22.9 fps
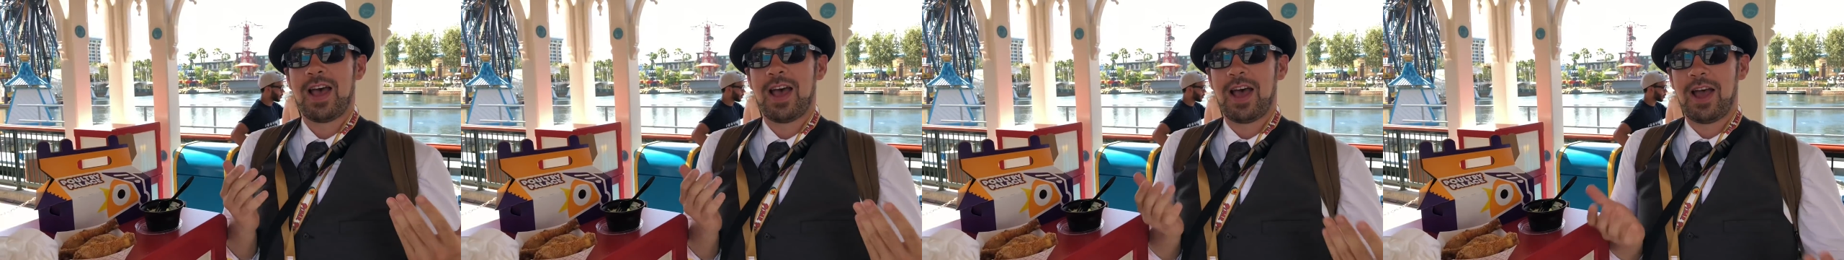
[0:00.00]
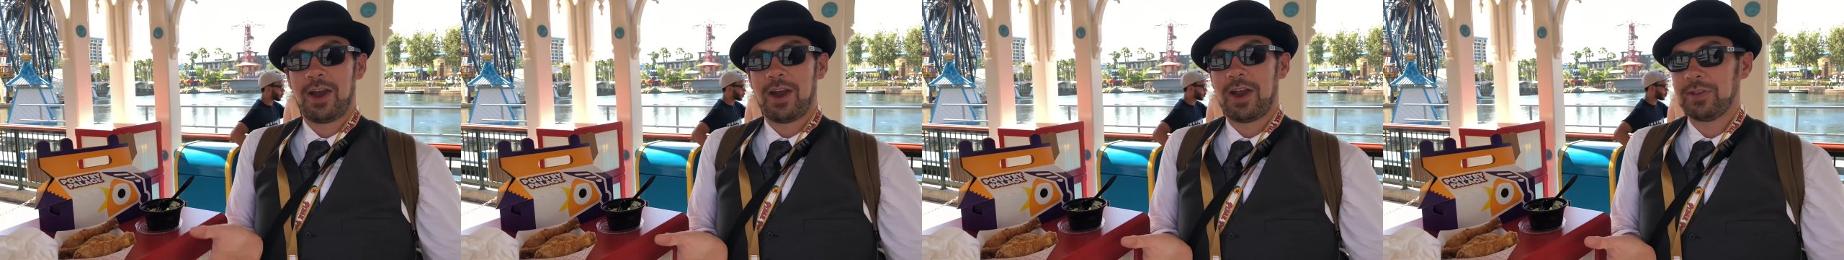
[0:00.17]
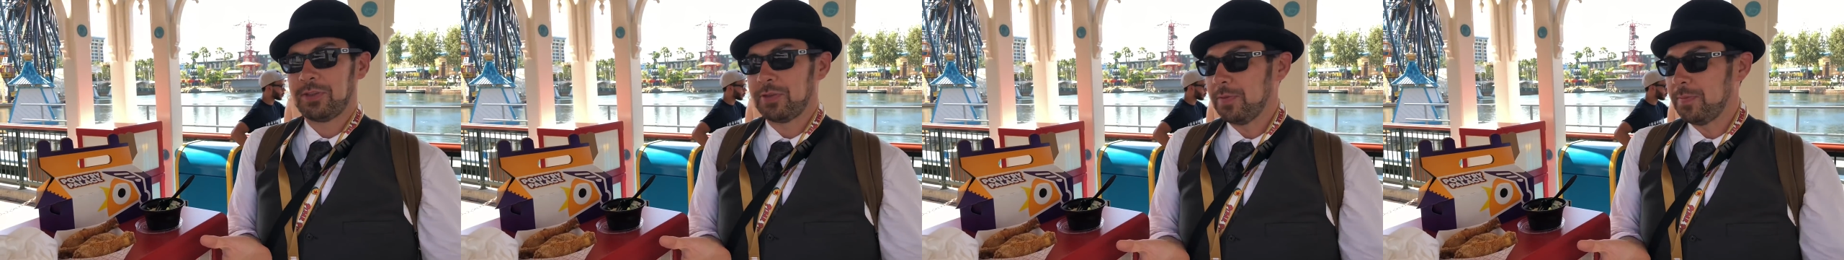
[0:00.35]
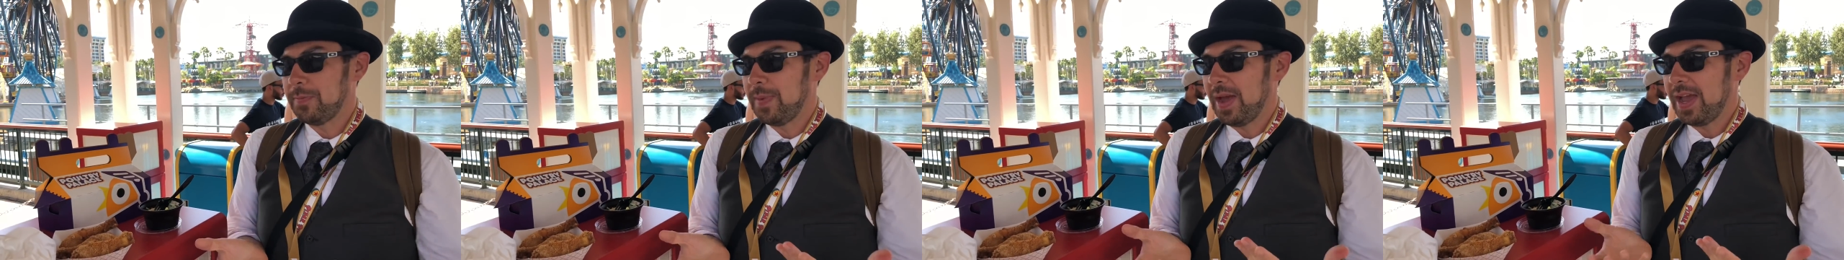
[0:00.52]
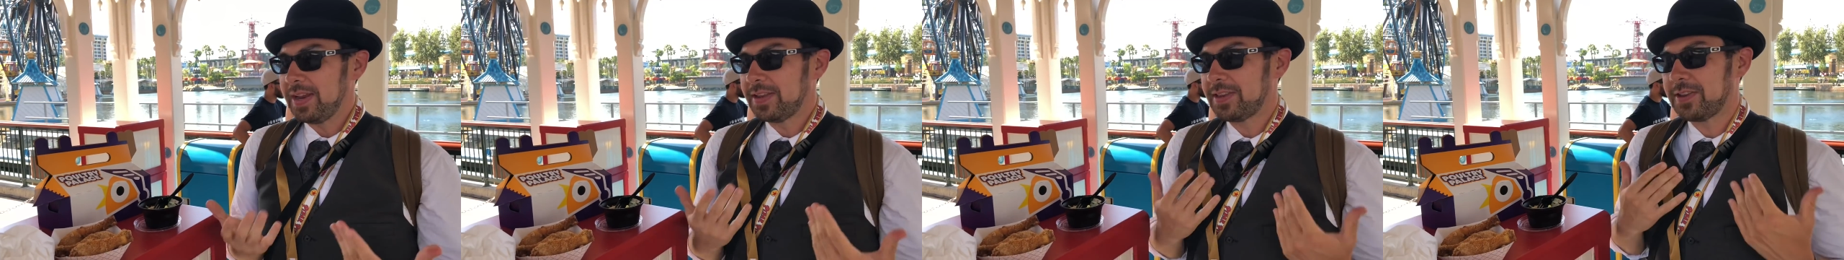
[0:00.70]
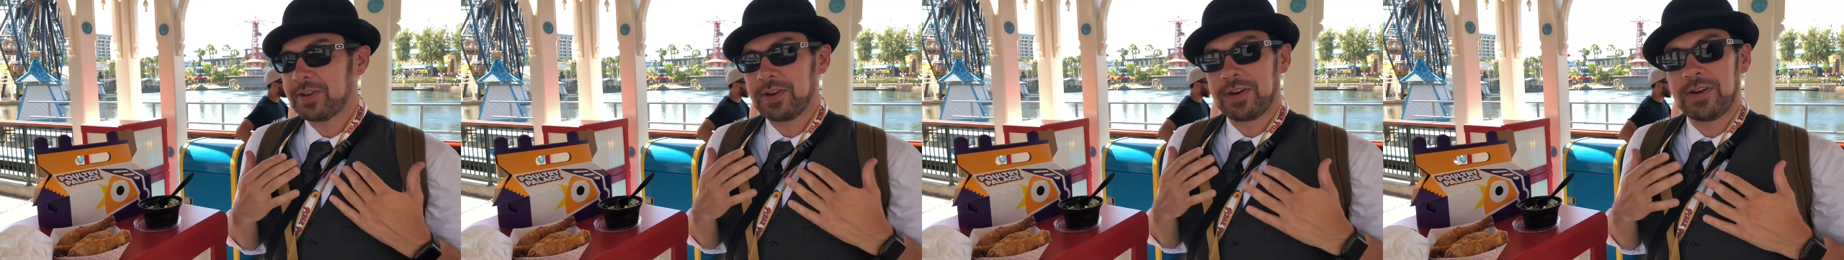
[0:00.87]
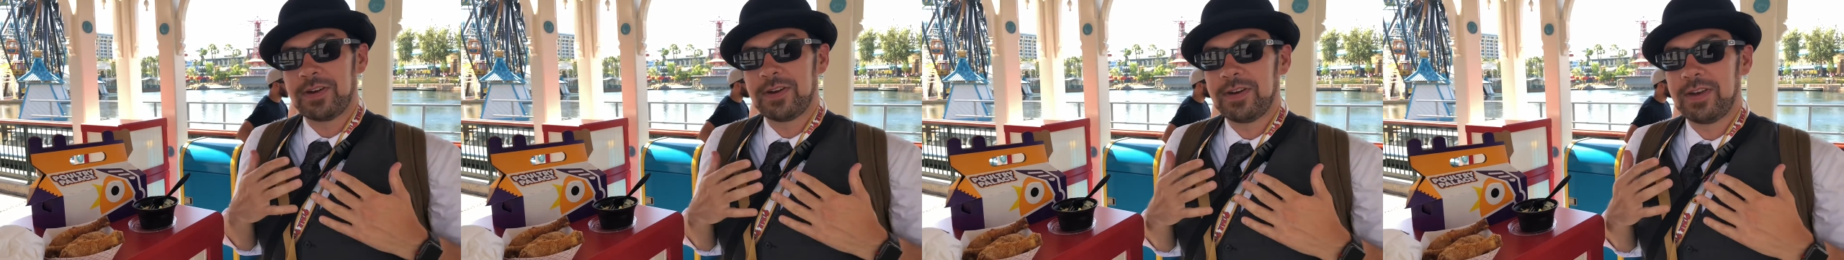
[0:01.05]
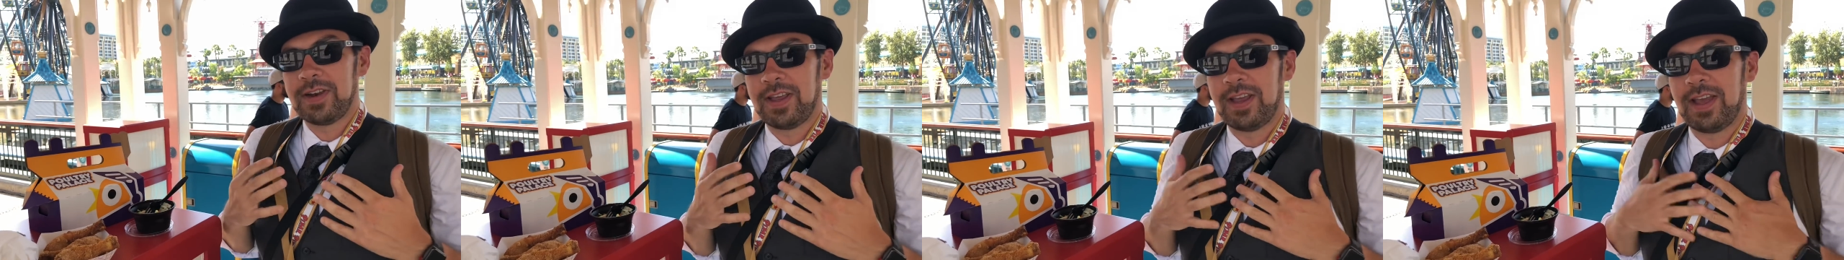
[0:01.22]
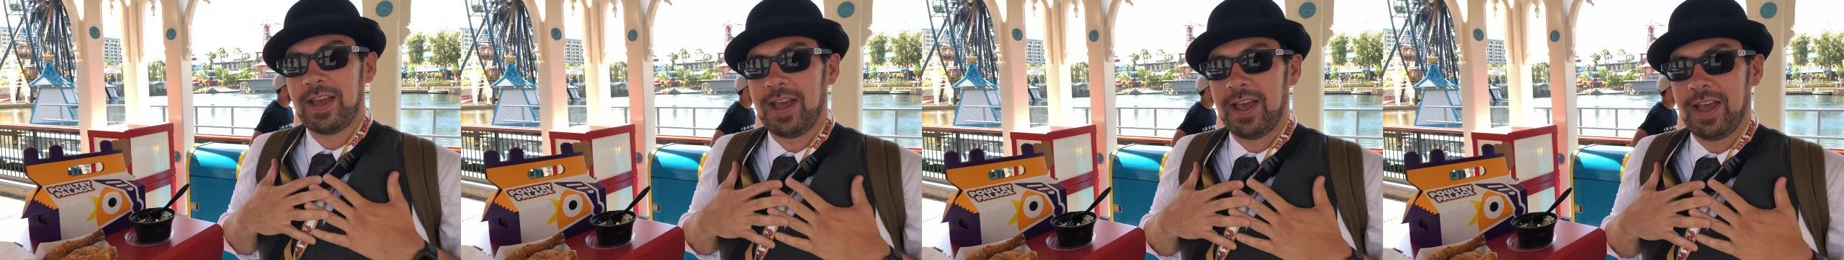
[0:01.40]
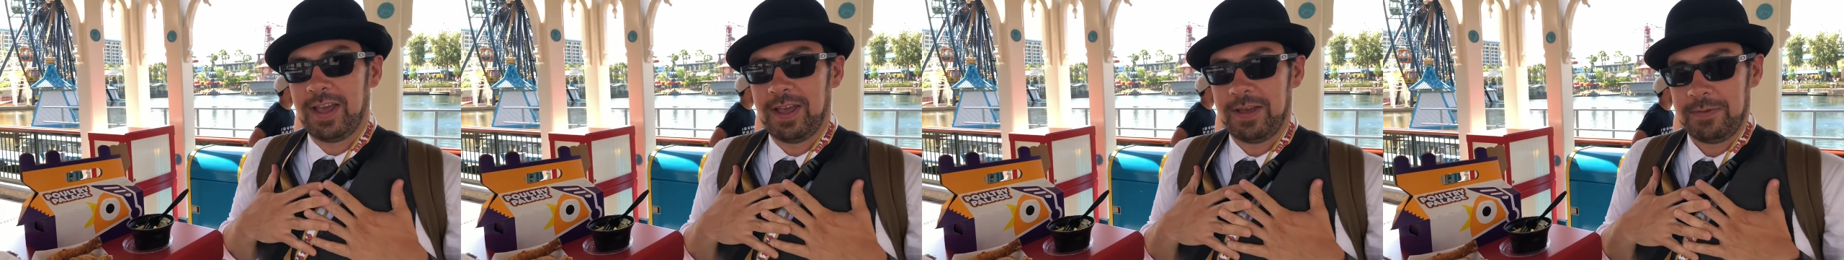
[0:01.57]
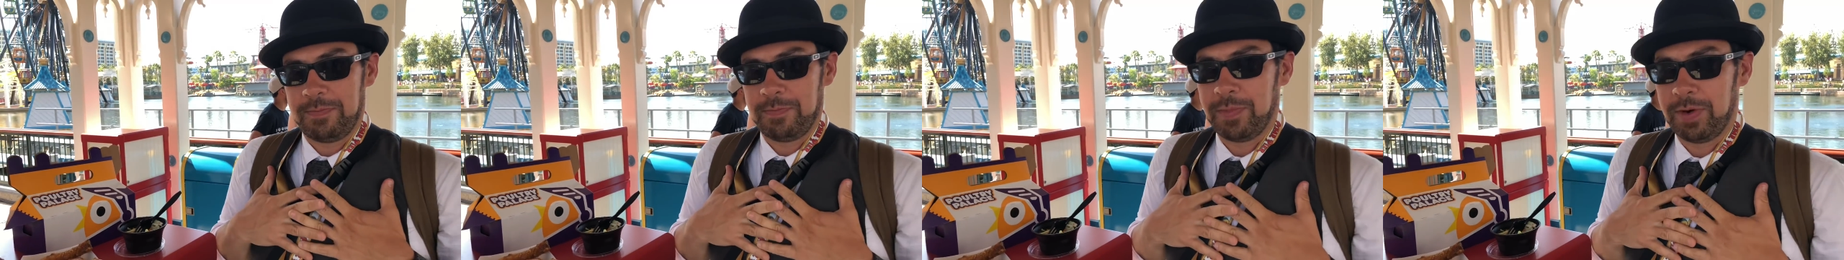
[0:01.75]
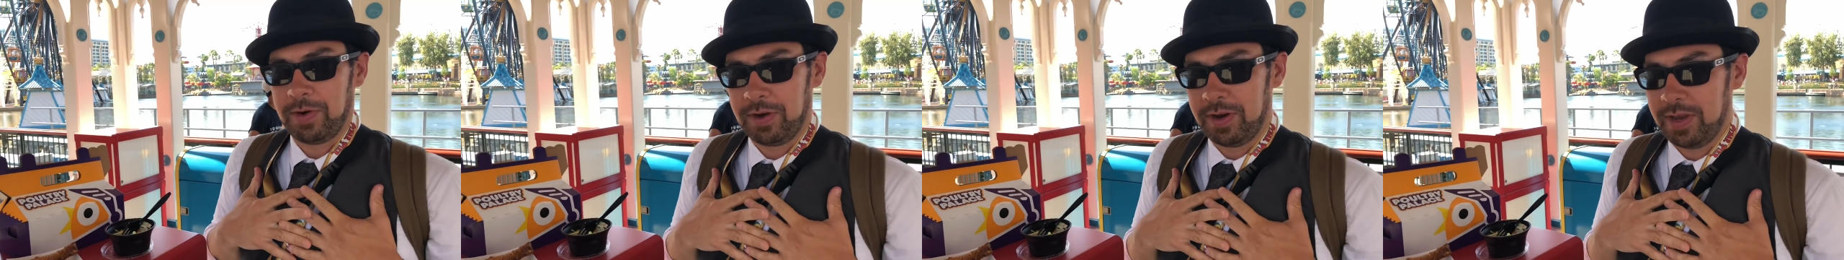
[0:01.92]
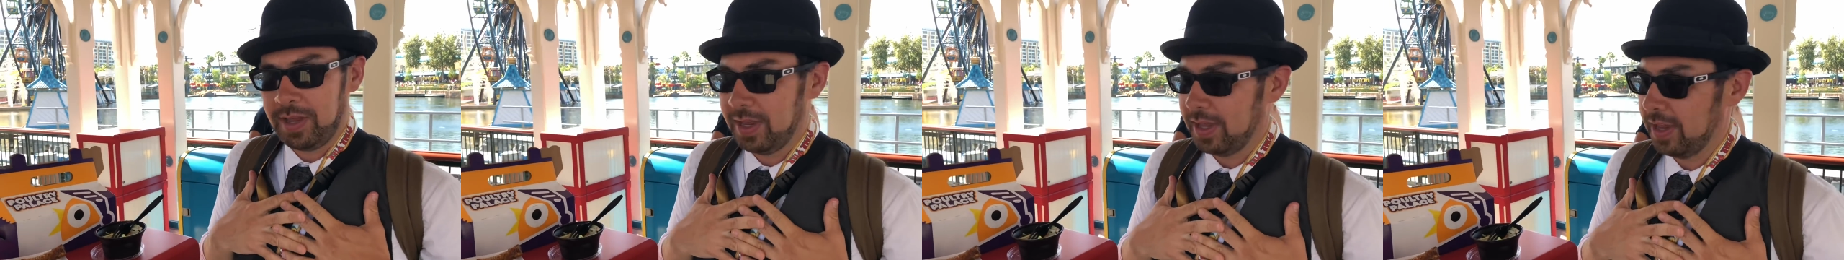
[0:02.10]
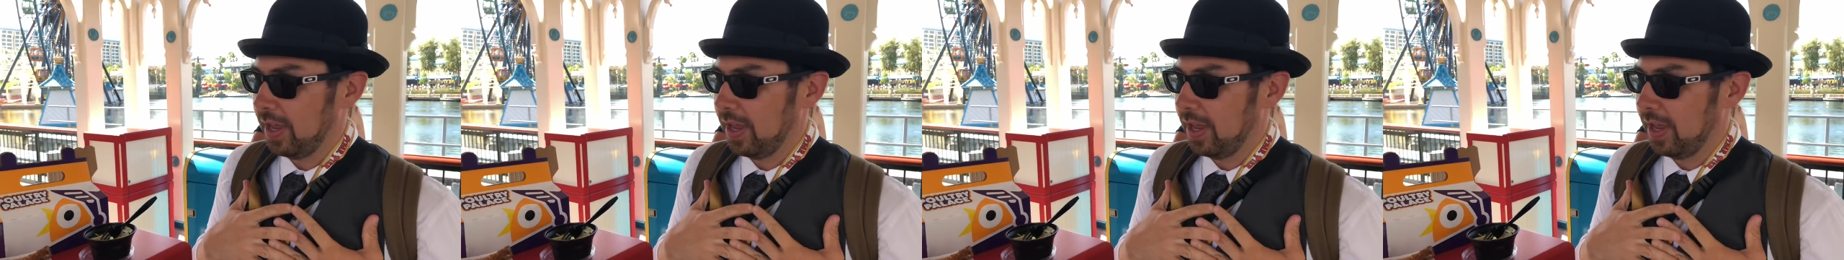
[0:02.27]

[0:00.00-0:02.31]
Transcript: All right, so my turn. Murray